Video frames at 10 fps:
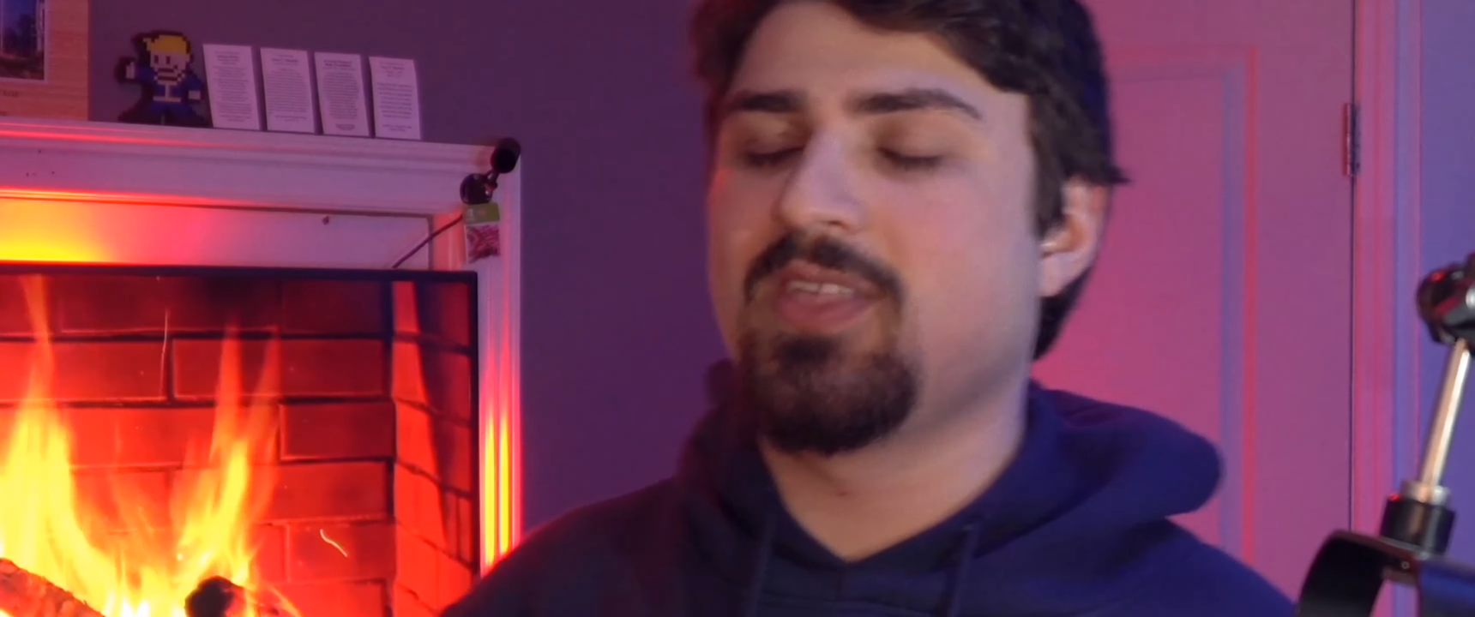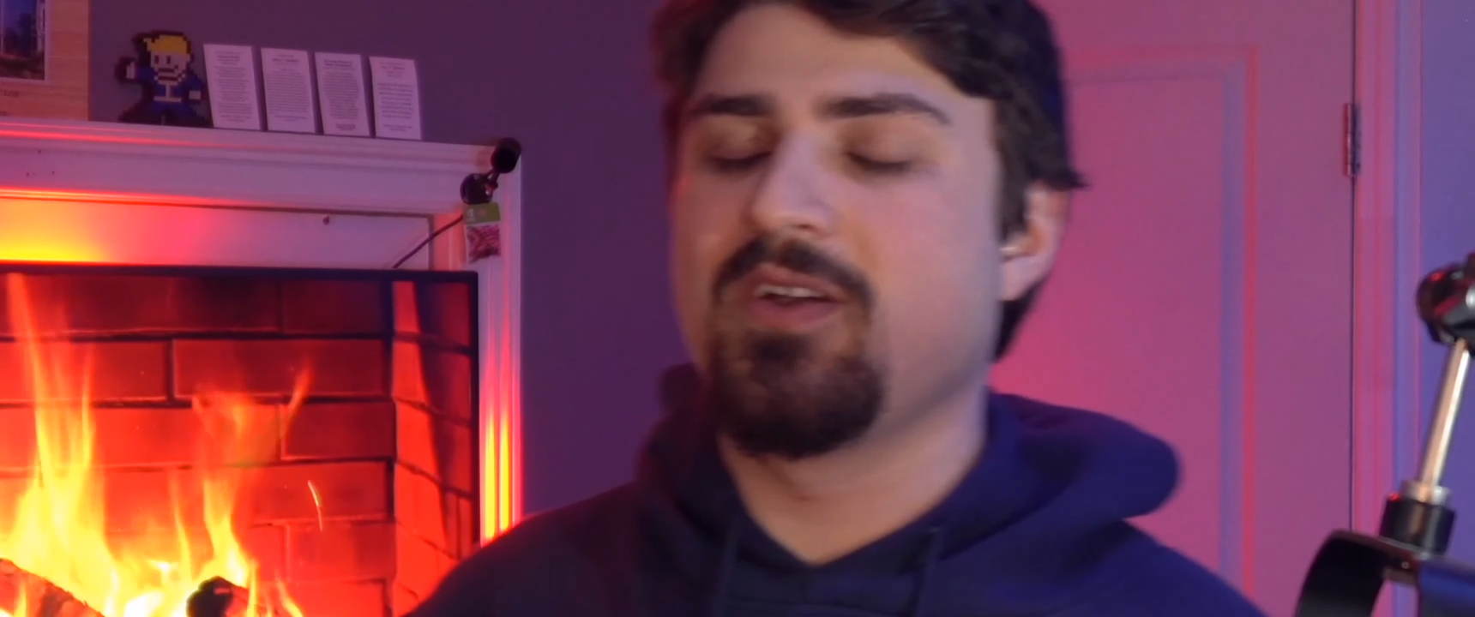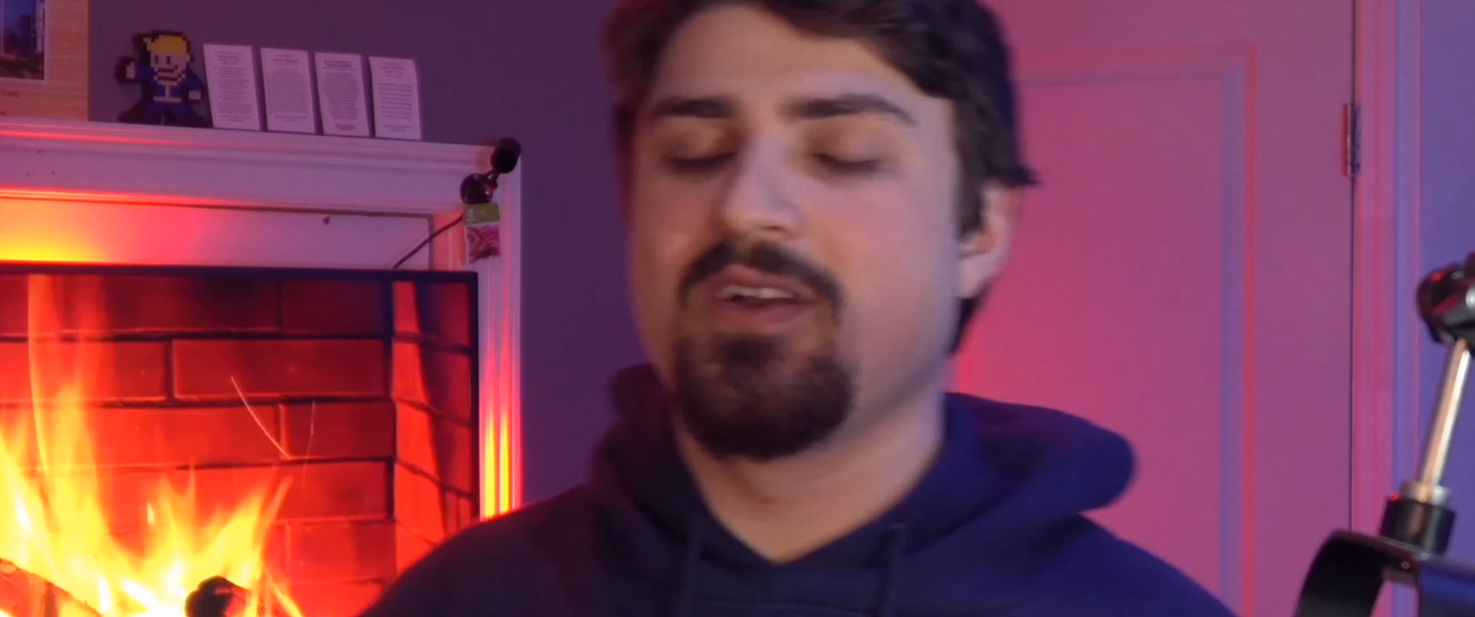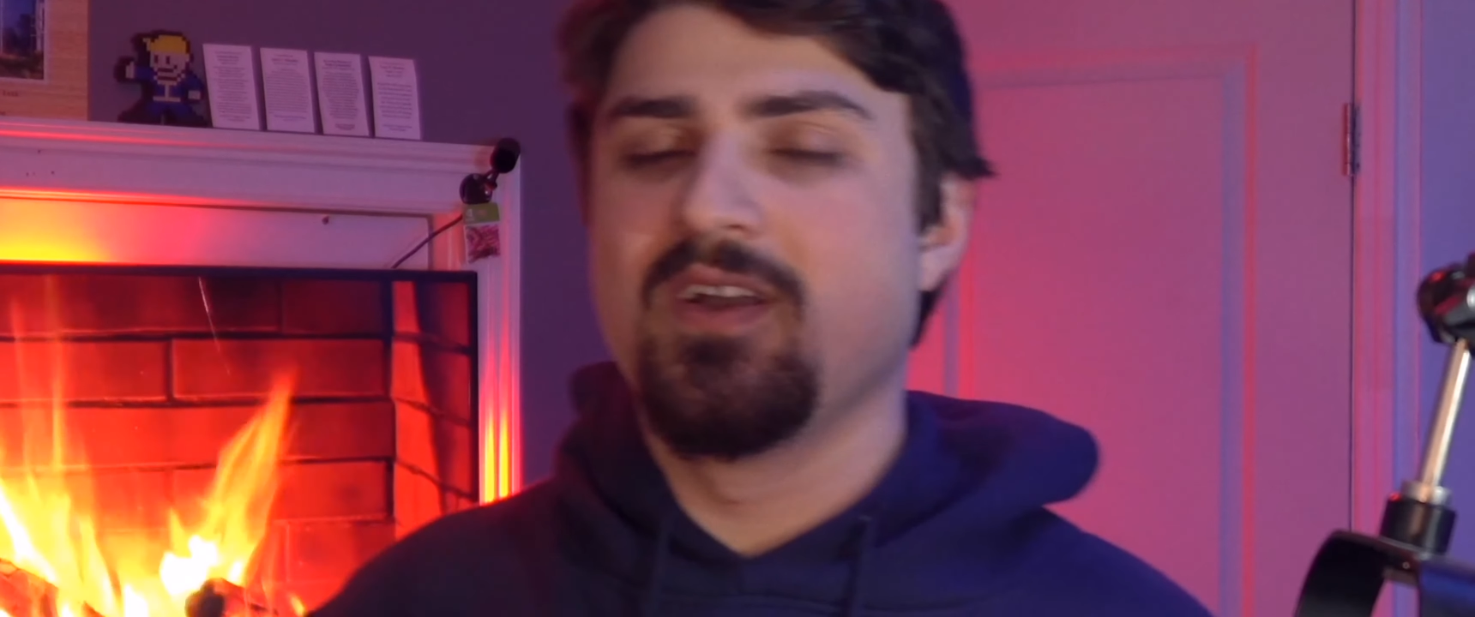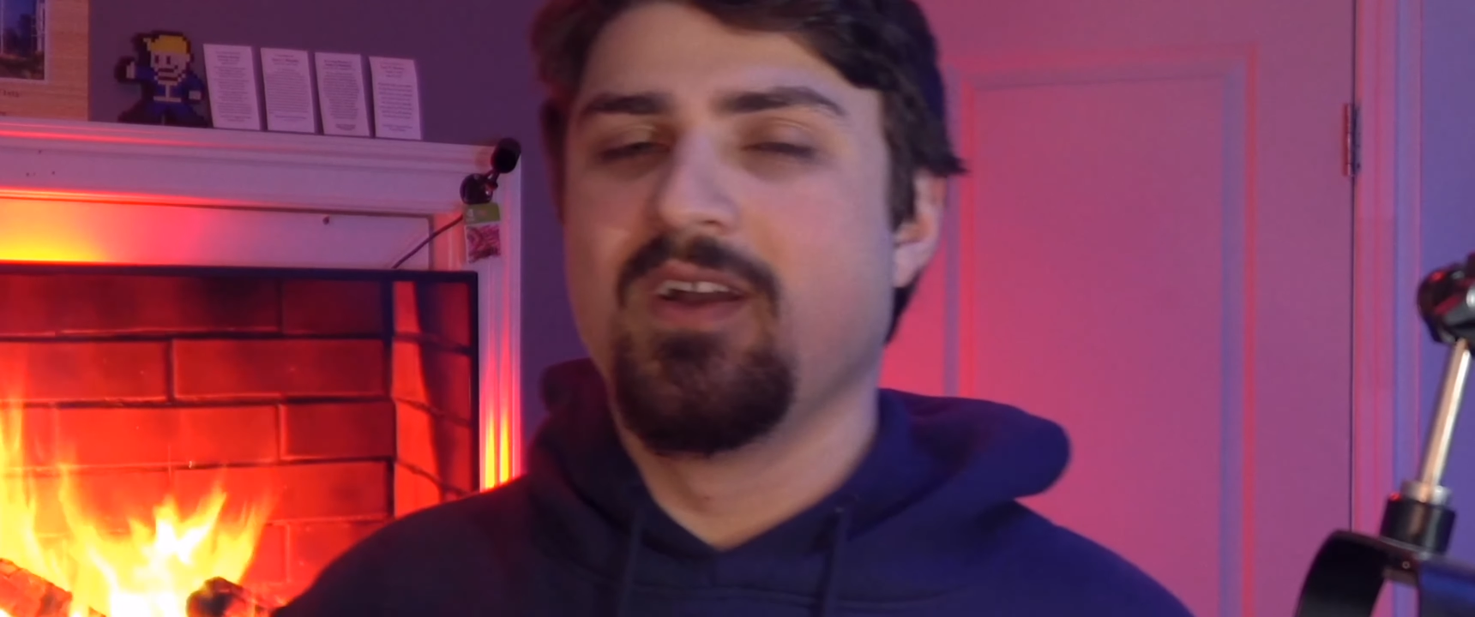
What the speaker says: the